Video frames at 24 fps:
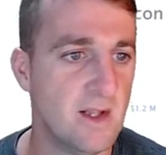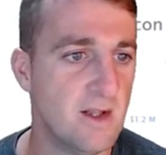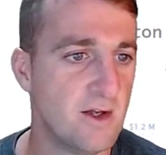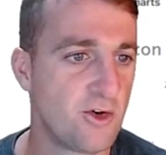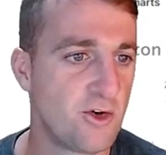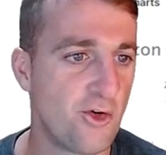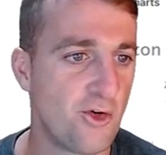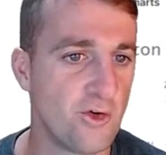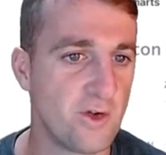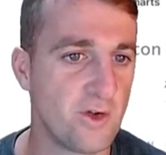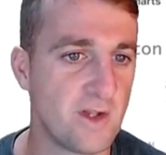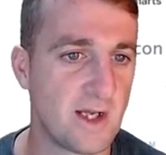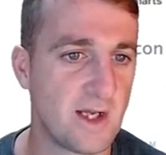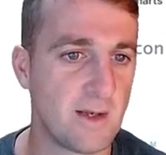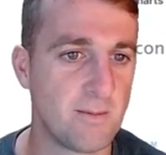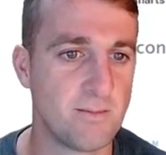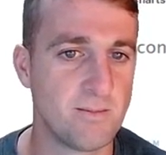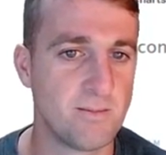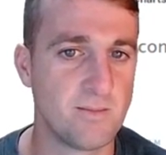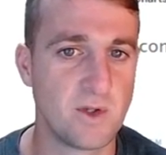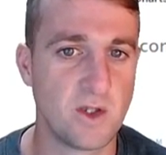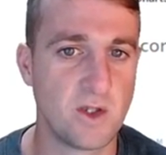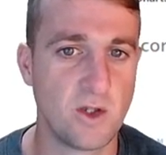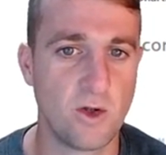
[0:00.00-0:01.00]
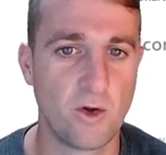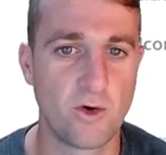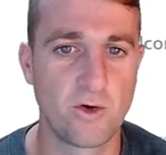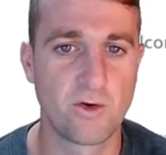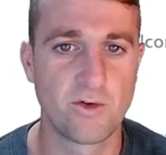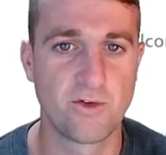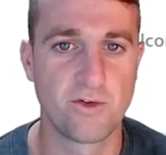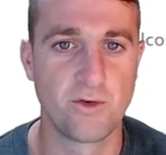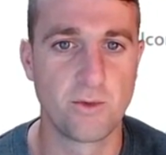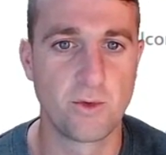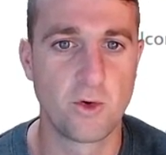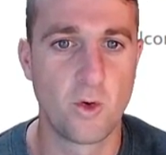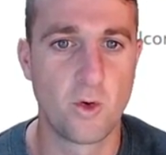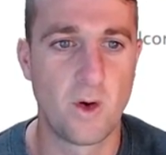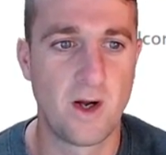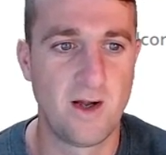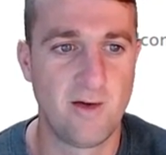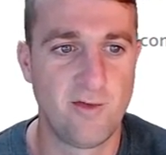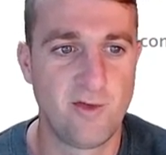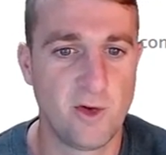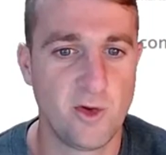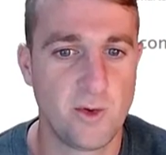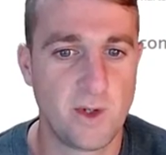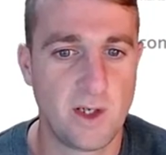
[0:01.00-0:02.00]
Currently I'm locked up quite a
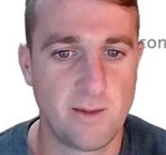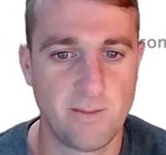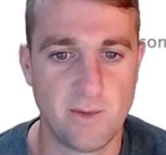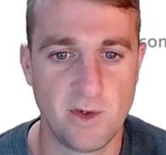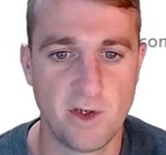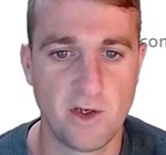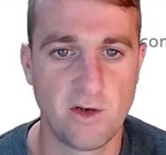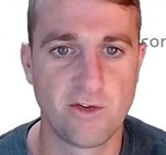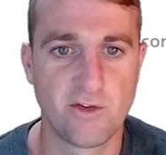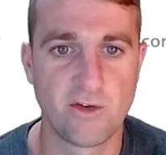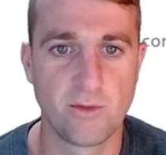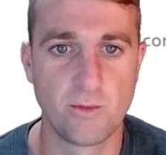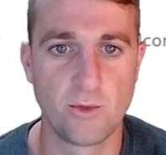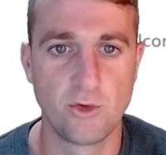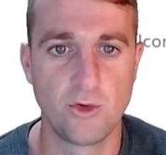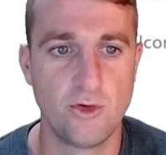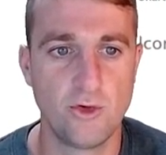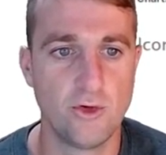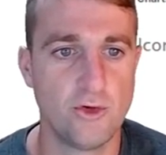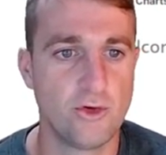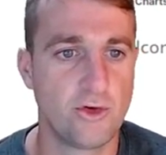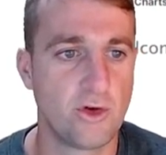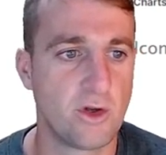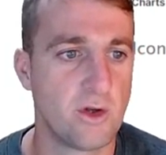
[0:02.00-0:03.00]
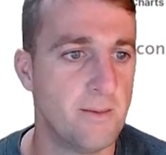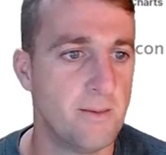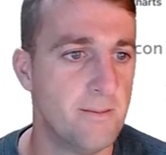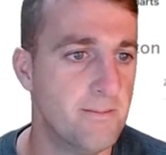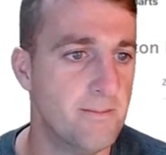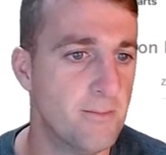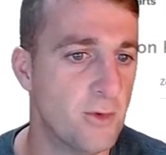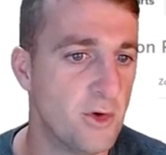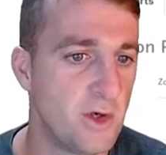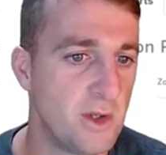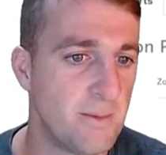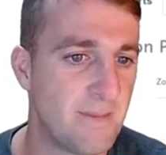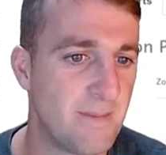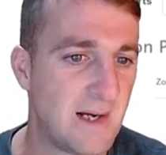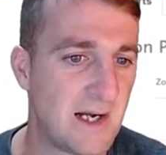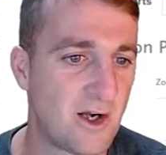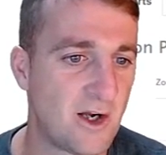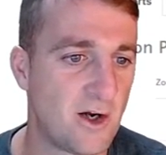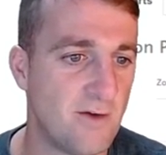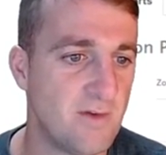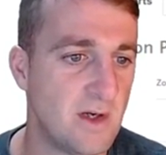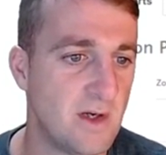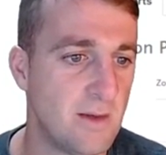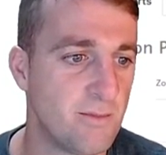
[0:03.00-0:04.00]
few and I'm earning some good money back
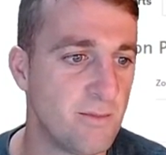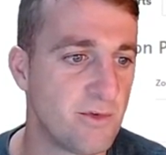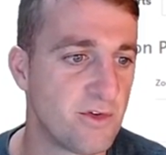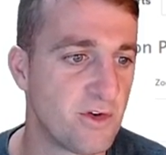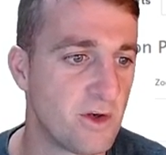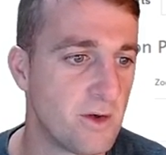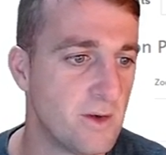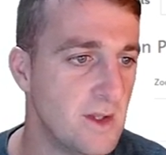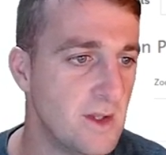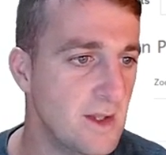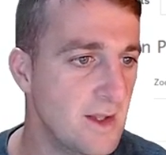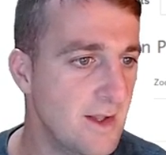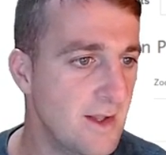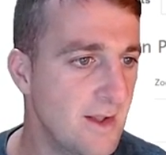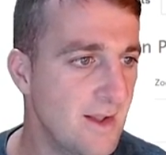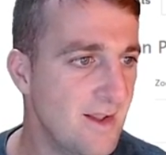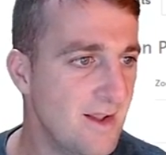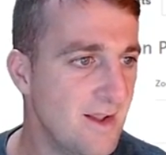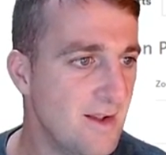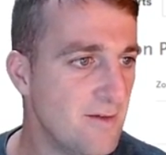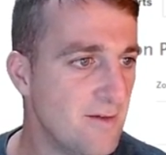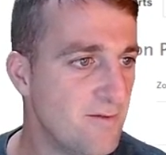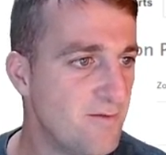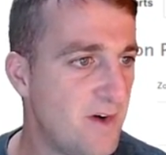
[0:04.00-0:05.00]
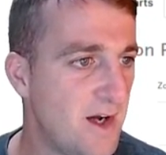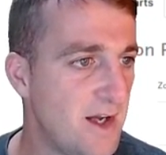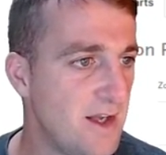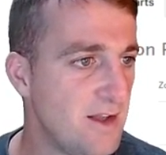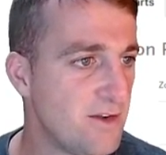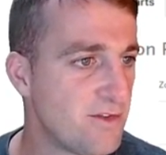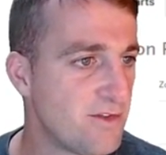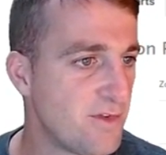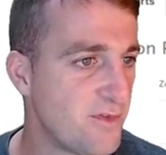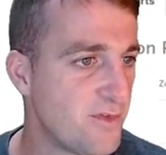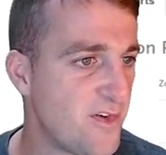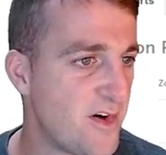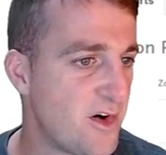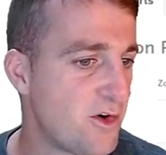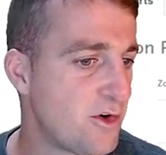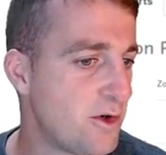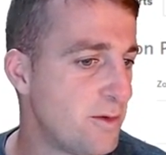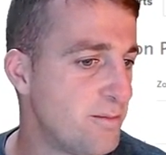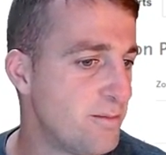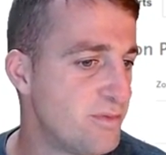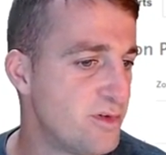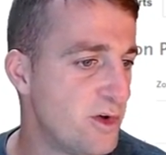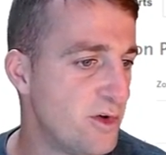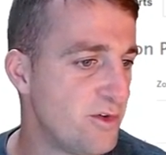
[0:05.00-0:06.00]
on them. So that is the
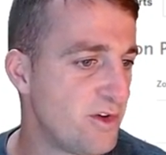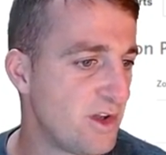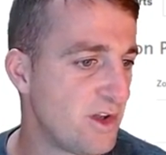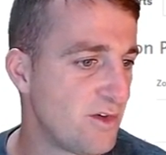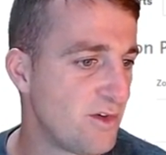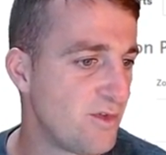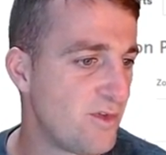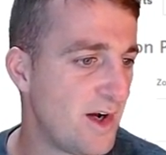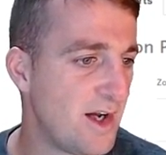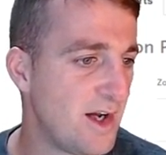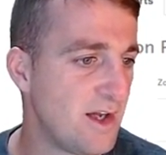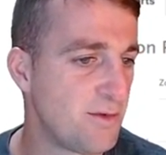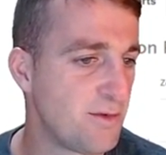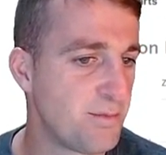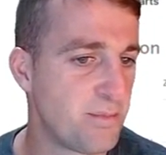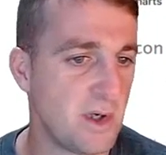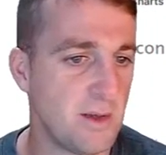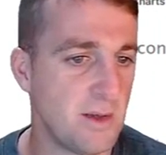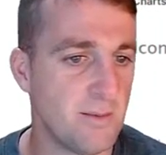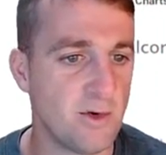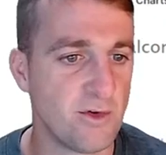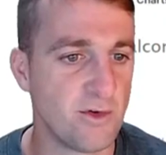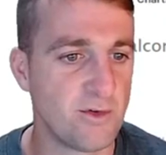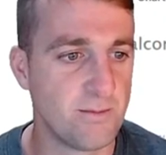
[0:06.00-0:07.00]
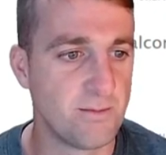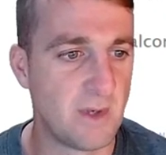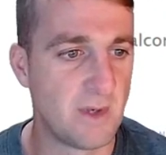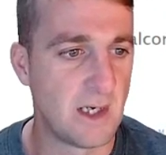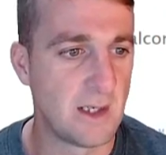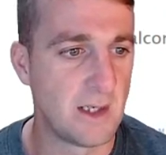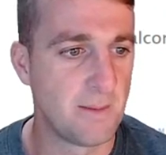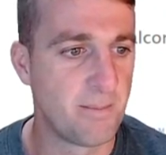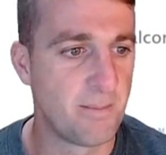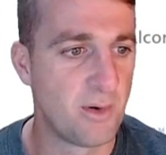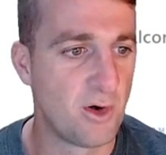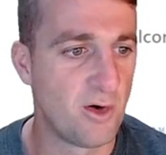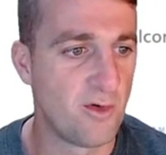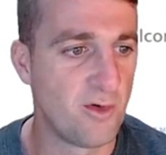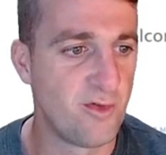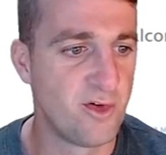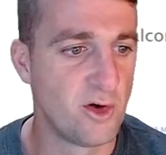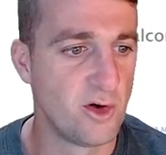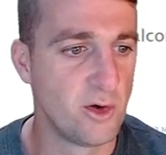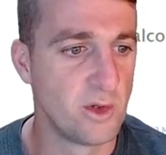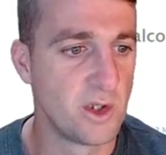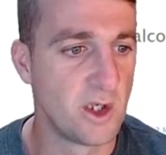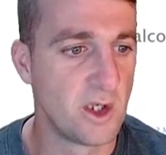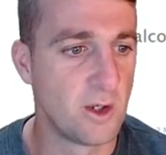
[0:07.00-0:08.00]
Falcon project. That is pretty much my
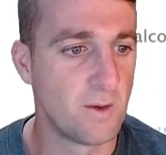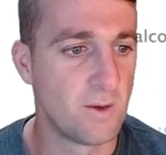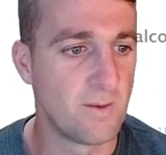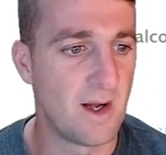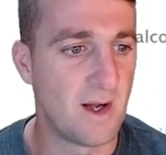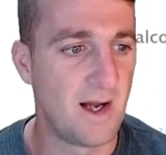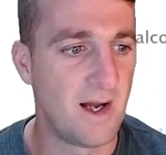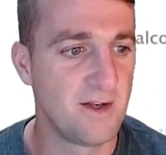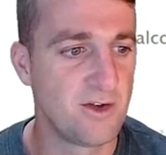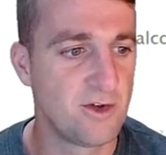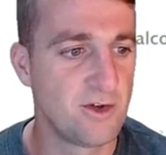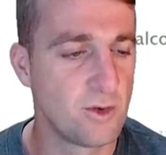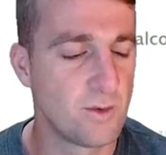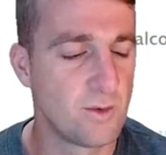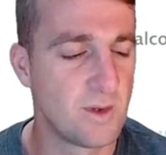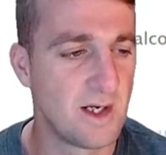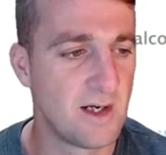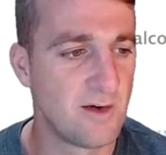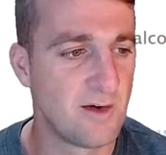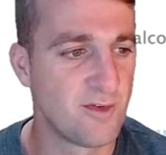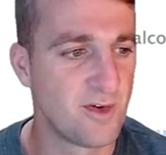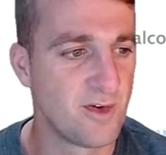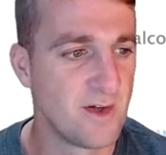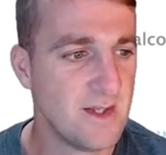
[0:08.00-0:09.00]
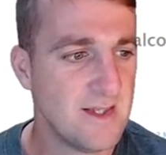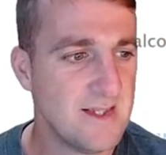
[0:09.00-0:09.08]
portfolio. I do have